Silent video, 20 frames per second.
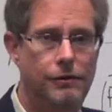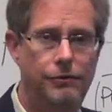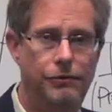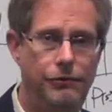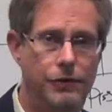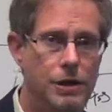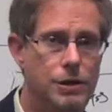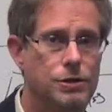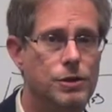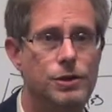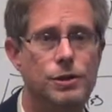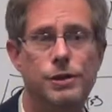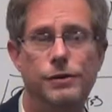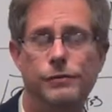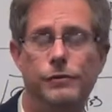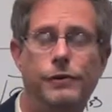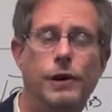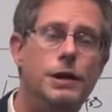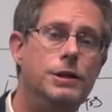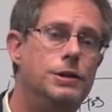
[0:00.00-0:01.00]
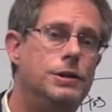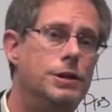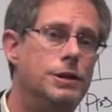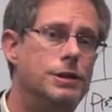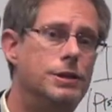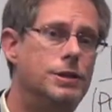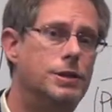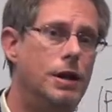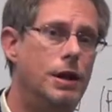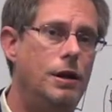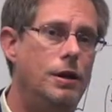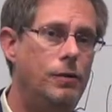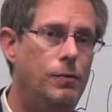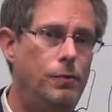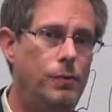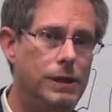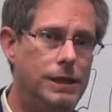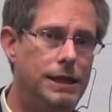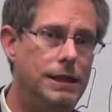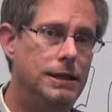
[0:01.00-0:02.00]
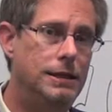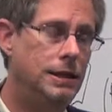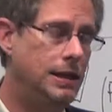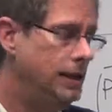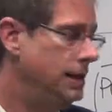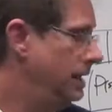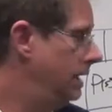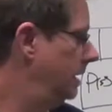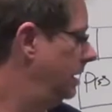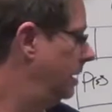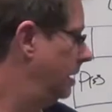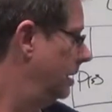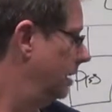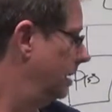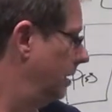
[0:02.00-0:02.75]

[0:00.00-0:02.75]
features and functions within the